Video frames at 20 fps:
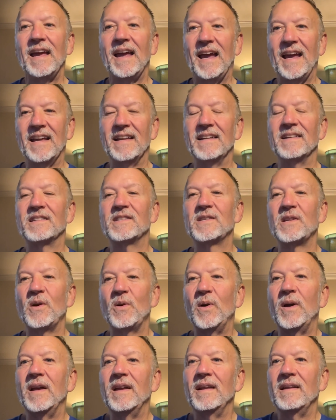And
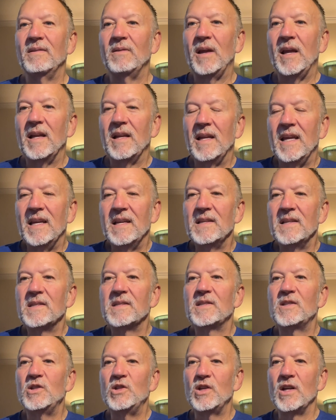so it
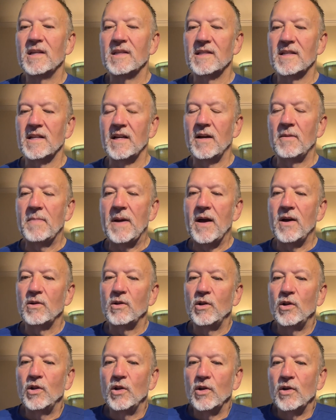is just
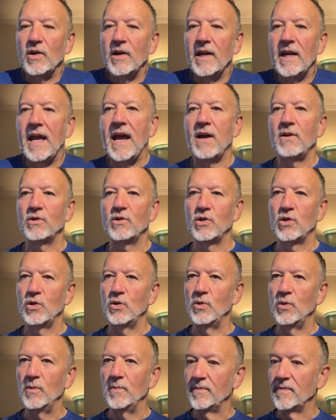about learning how
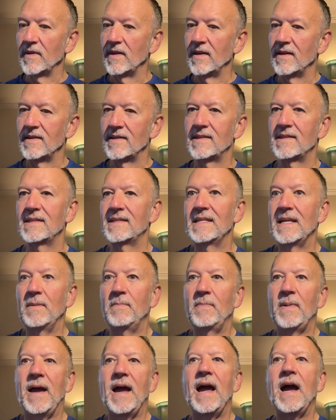to
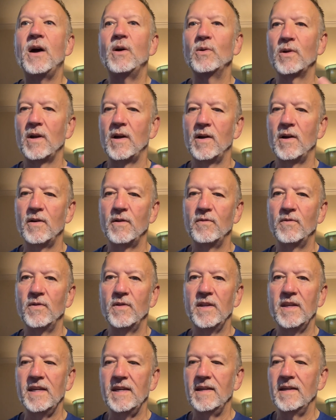step out of
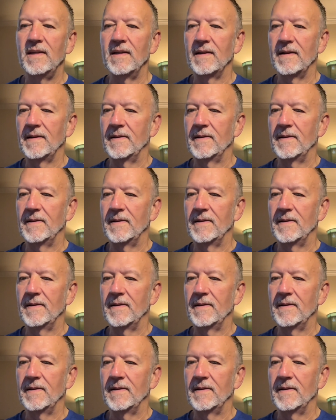the